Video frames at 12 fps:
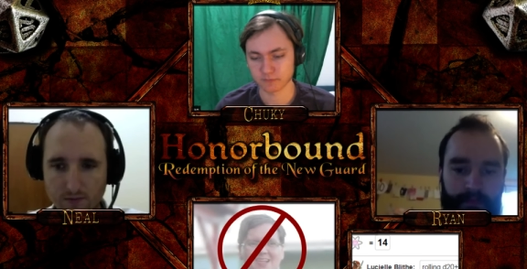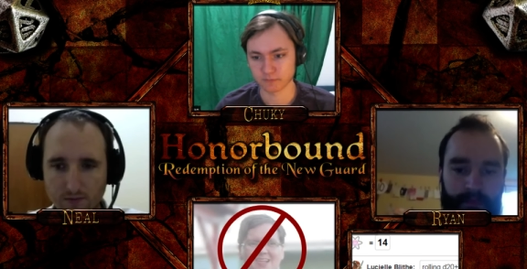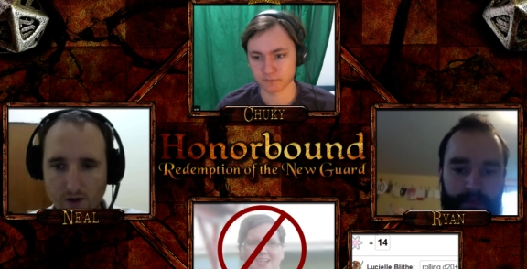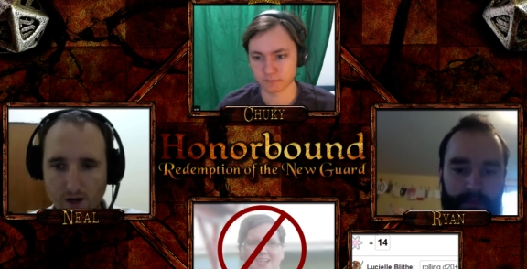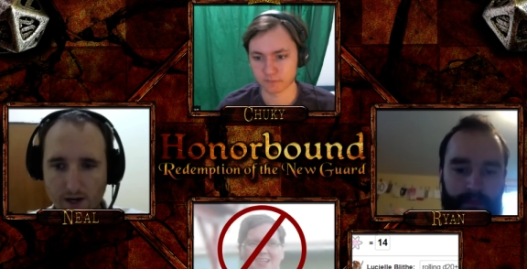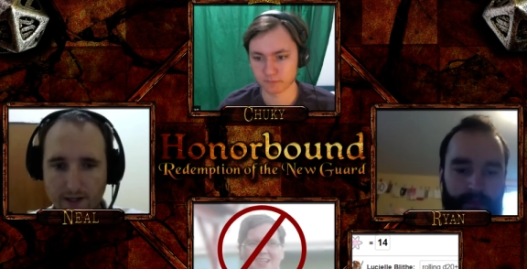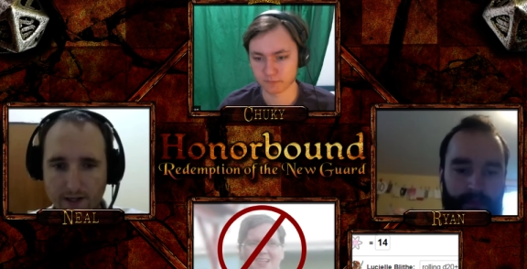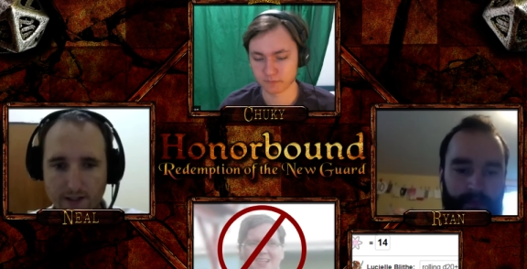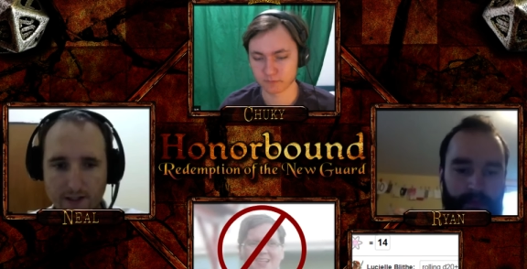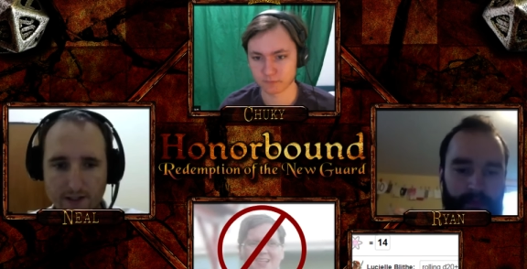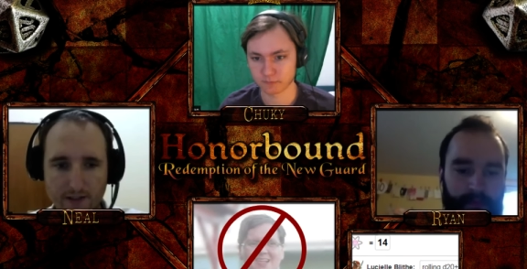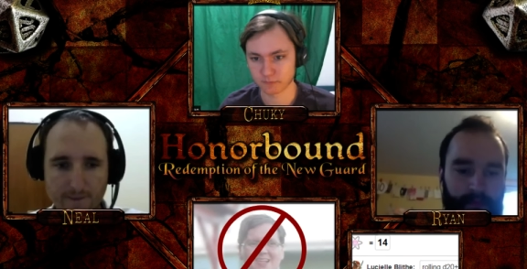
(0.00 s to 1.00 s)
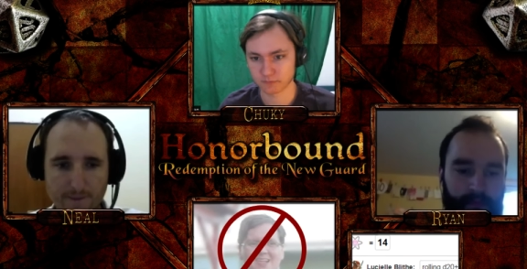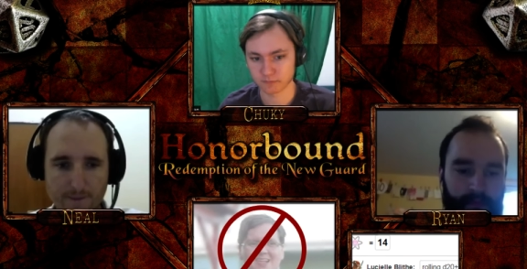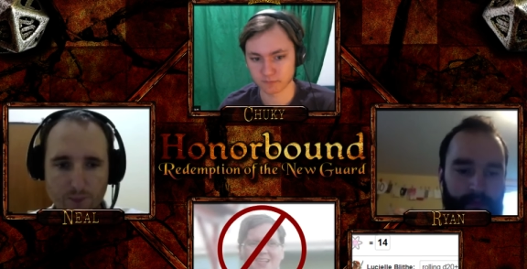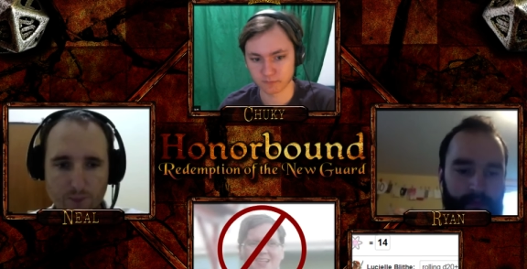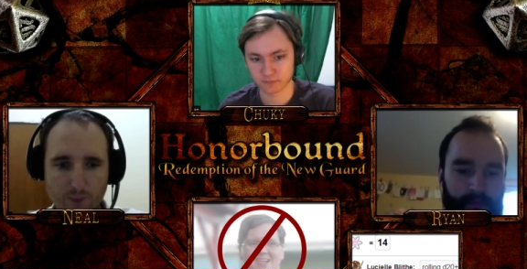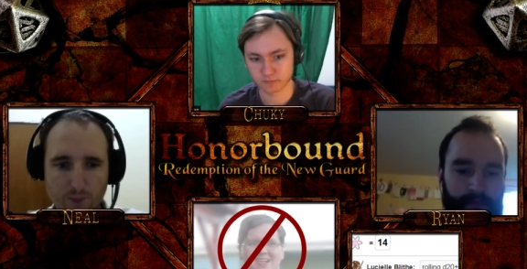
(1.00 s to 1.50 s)
Speaker 1: I
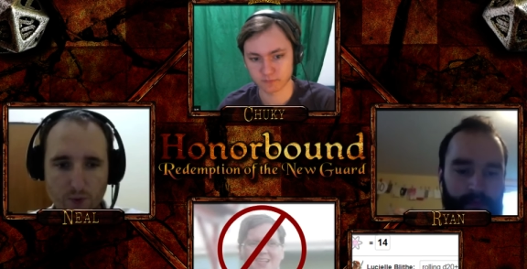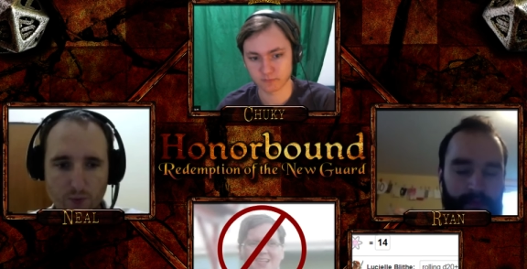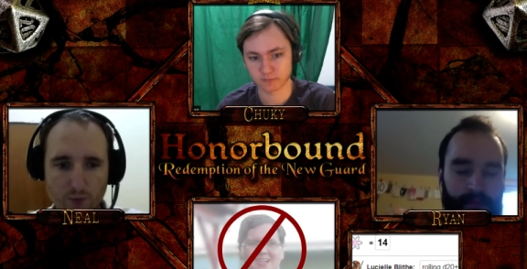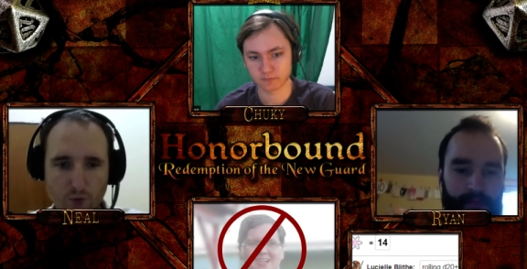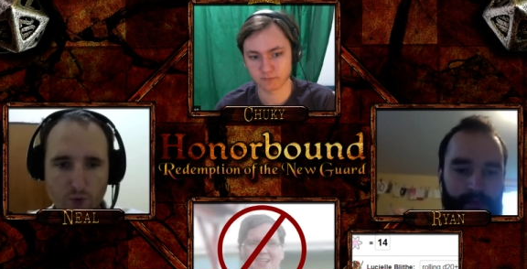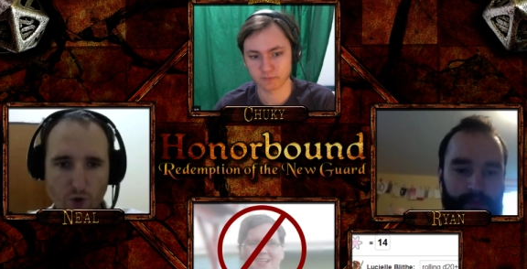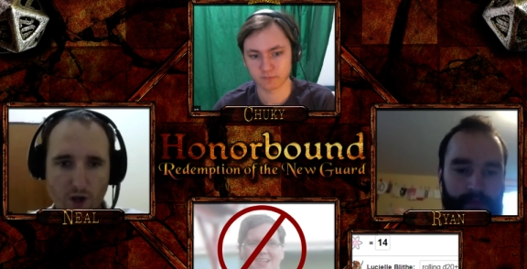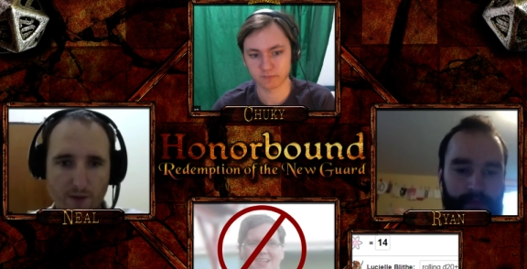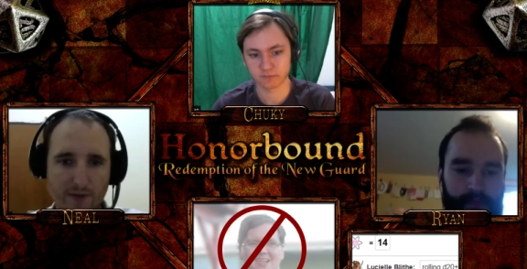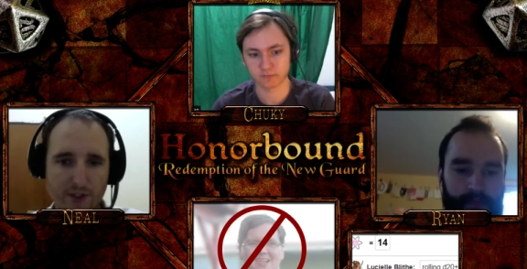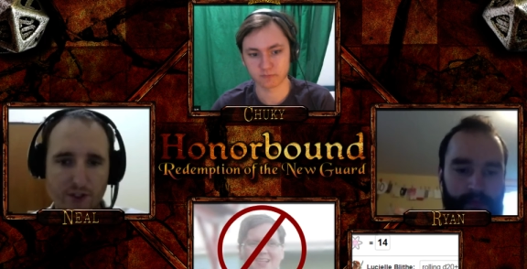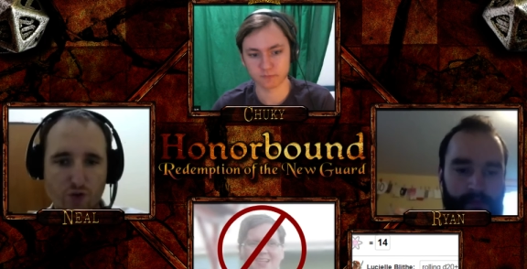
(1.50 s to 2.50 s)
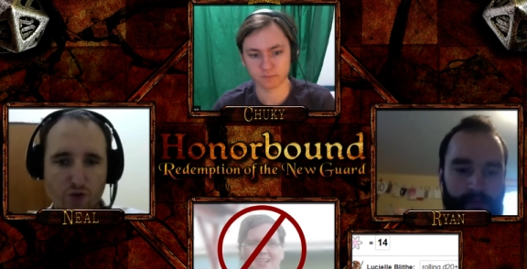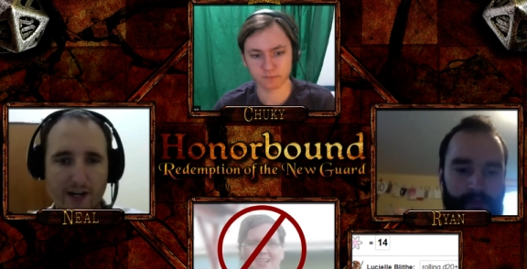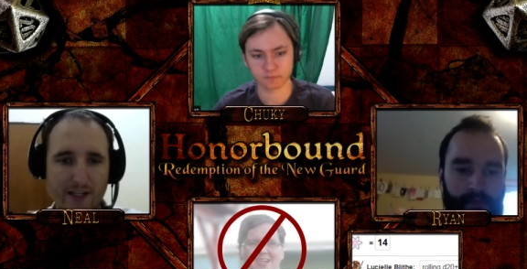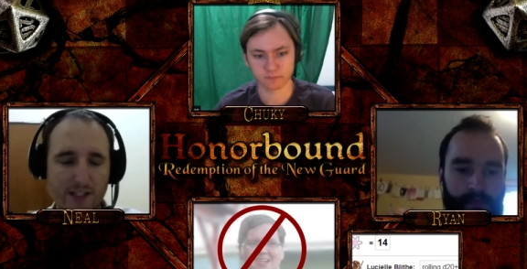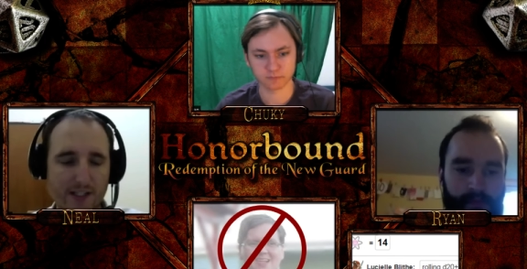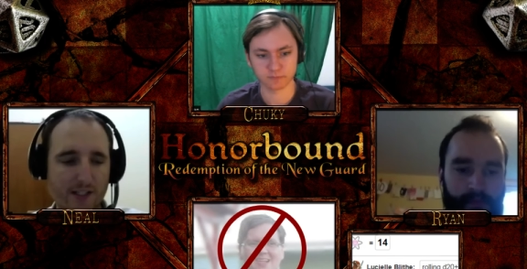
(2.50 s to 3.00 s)
draw my
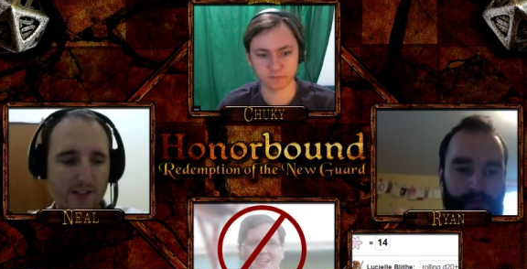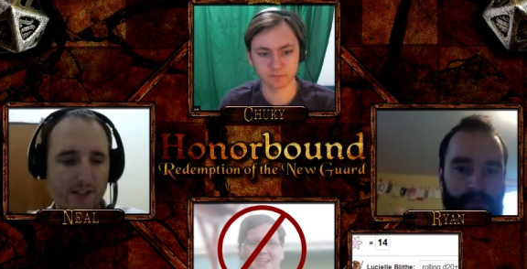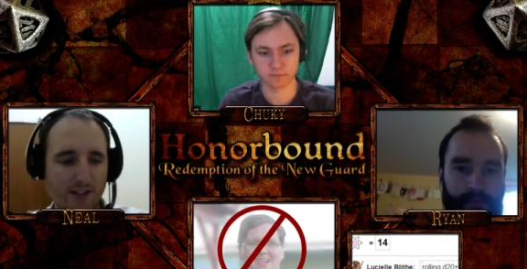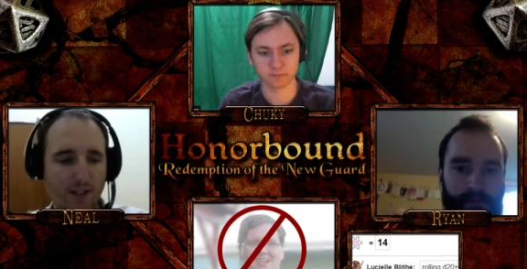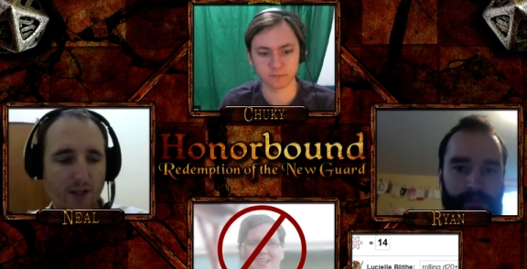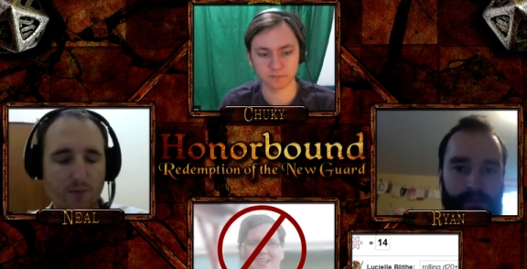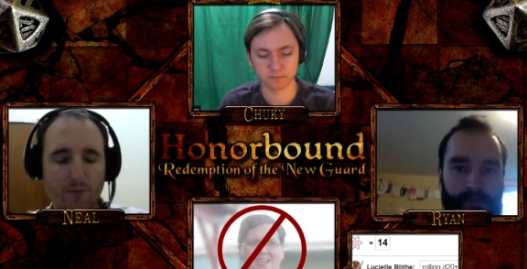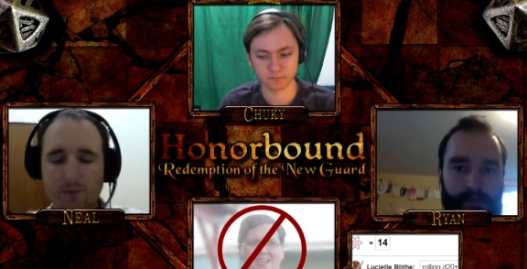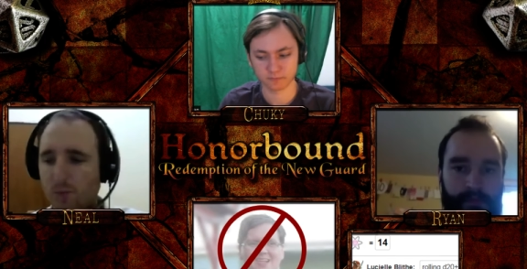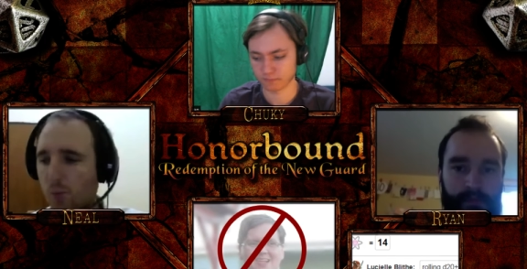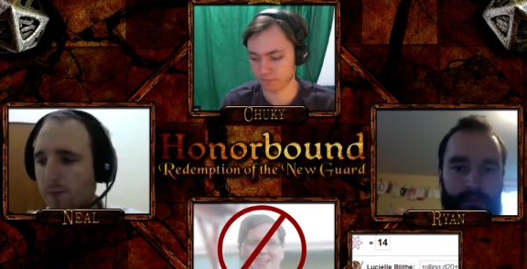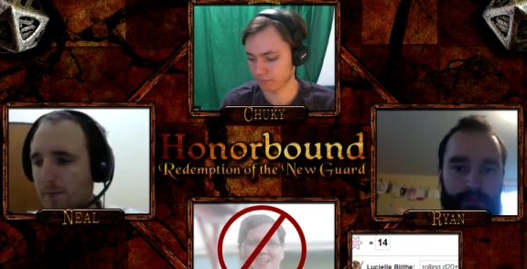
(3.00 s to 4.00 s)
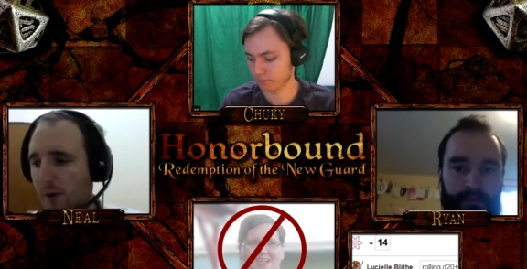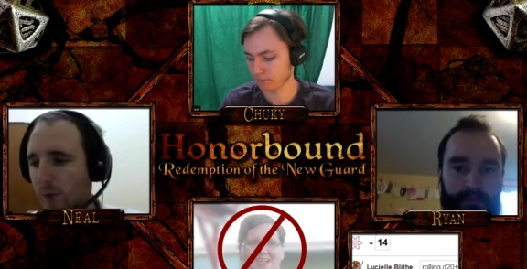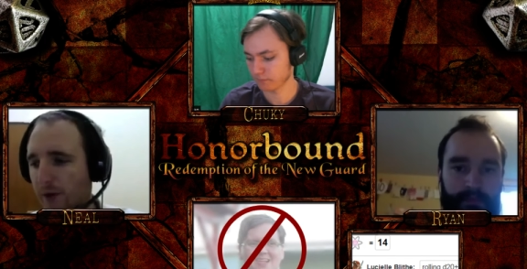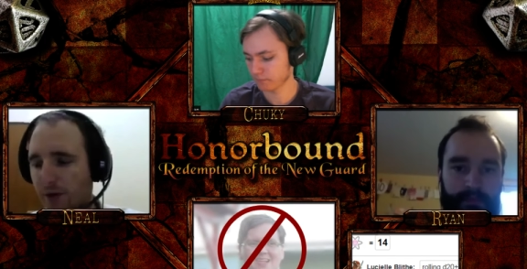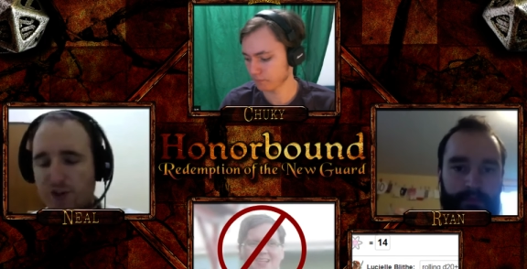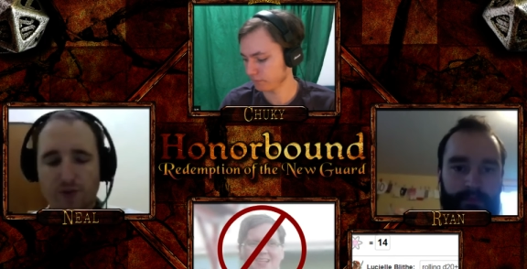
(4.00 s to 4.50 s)
trident, uh, put my
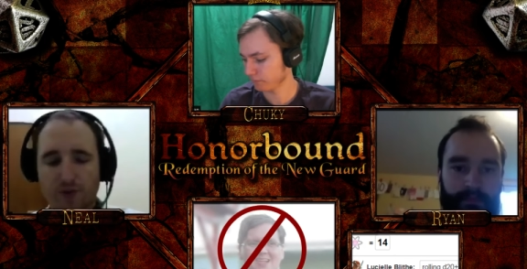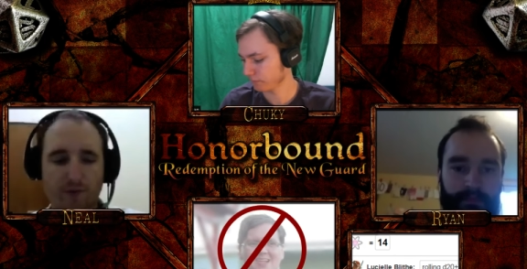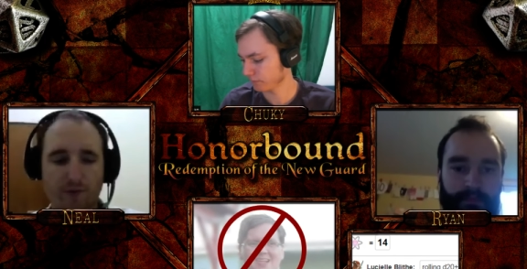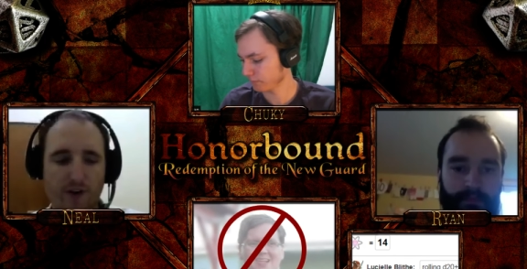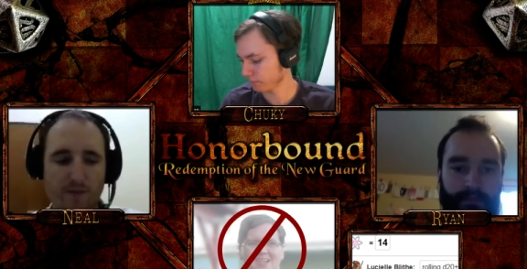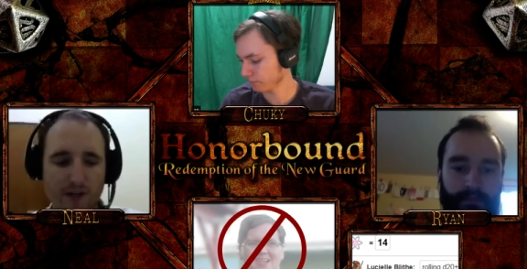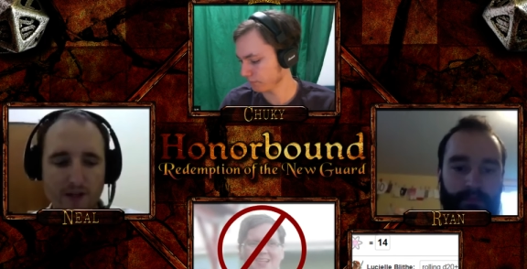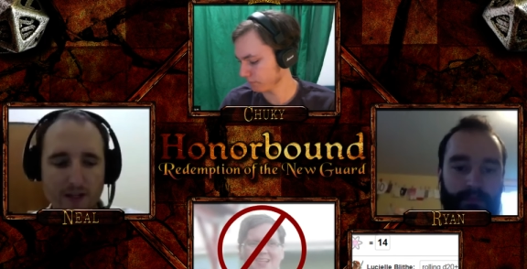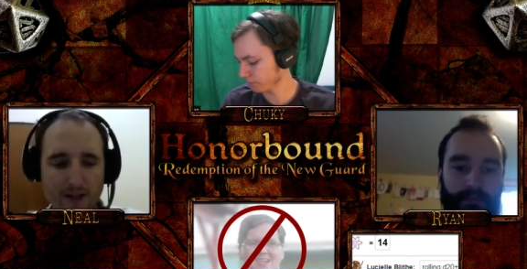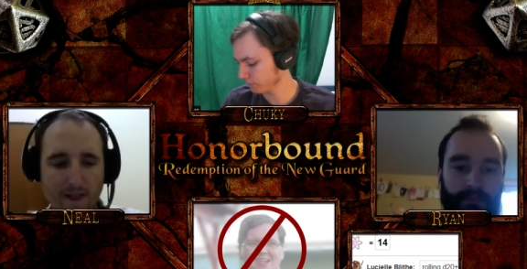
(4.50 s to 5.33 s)
wicker shield in front of me,